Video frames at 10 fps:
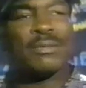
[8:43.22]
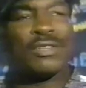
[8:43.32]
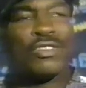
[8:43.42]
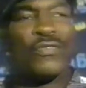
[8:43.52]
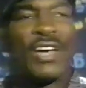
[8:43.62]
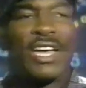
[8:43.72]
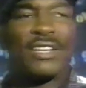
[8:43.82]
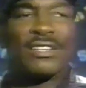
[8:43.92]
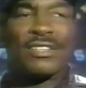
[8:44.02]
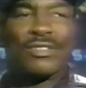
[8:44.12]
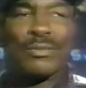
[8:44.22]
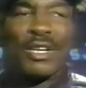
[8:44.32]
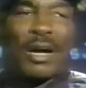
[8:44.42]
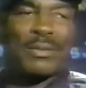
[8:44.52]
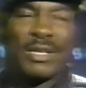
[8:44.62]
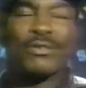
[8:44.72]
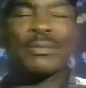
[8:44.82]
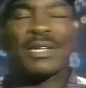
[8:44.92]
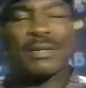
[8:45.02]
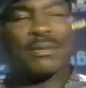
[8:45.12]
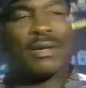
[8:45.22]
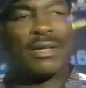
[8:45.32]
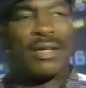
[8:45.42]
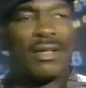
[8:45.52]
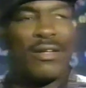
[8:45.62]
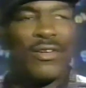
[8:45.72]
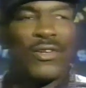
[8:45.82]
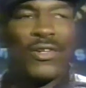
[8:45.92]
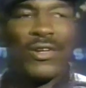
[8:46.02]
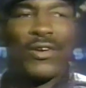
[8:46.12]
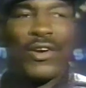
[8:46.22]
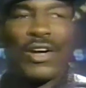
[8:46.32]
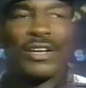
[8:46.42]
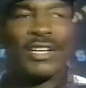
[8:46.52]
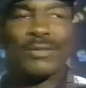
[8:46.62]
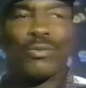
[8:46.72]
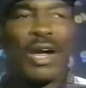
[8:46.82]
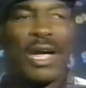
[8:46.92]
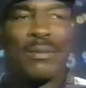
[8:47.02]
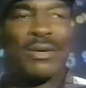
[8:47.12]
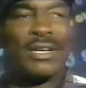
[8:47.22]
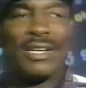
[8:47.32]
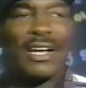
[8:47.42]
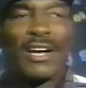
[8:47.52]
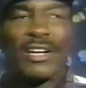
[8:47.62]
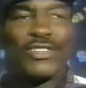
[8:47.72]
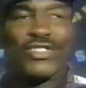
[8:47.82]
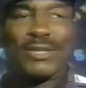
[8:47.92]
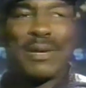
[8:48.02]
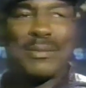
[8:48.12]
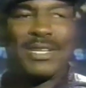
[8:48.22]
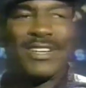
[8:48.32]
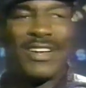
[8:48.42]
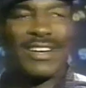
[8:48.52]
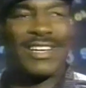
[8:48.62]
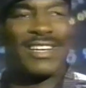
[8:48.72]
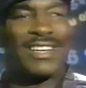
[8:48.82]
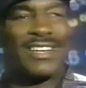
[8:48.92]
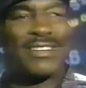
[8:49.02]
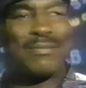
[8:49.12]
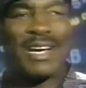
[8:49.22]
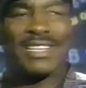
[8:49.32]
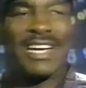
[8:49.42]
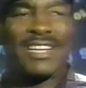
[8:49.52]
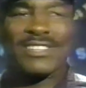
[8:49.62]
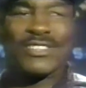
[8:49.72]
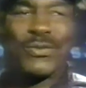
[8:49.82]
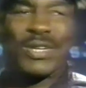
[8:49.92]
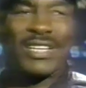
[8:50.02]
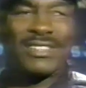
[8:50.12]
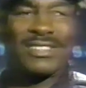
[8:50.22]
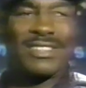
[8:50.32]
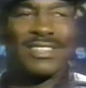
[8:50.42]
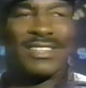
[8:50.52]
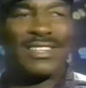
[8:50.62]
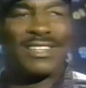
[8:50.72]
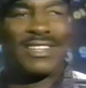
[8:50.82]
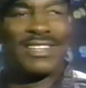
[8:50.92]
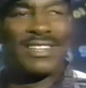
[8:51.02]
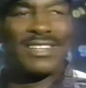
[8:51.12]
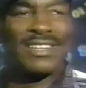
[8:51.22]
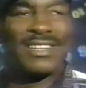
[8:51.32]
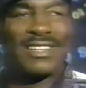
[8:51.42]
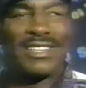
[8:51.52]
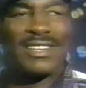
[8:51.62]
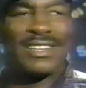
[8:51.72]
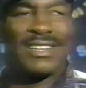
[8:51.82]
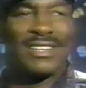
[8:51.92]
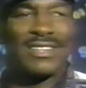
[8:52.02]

him. Too fast. He would have beat him. Yeah, uh, in his prime, I consider him by beating Ali. Mike Tyson, no one else. And when you said Roy